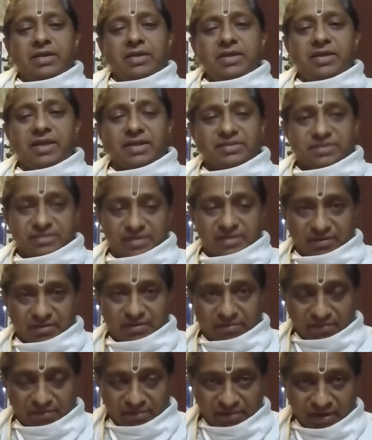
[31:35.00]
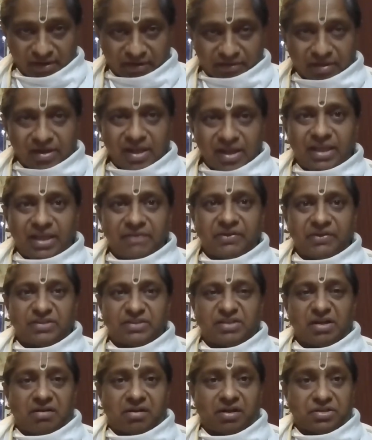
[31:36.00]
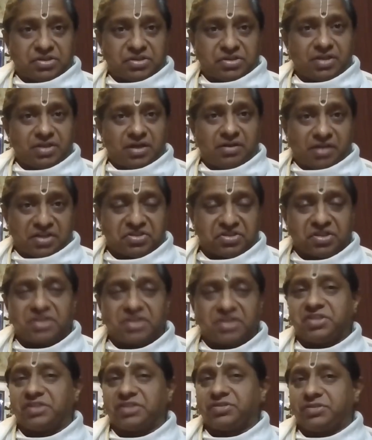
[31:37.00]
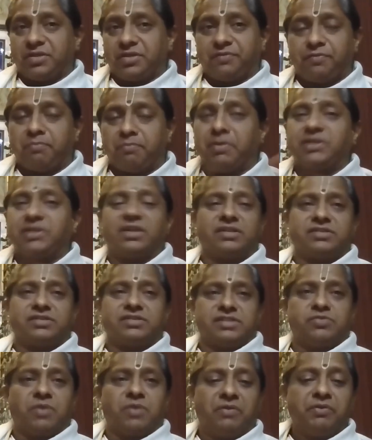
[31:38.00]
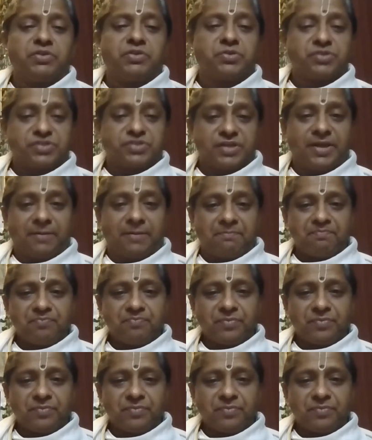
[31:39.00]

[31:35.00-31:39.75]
He has literally given us a treasure chest of bhajans is what we should say.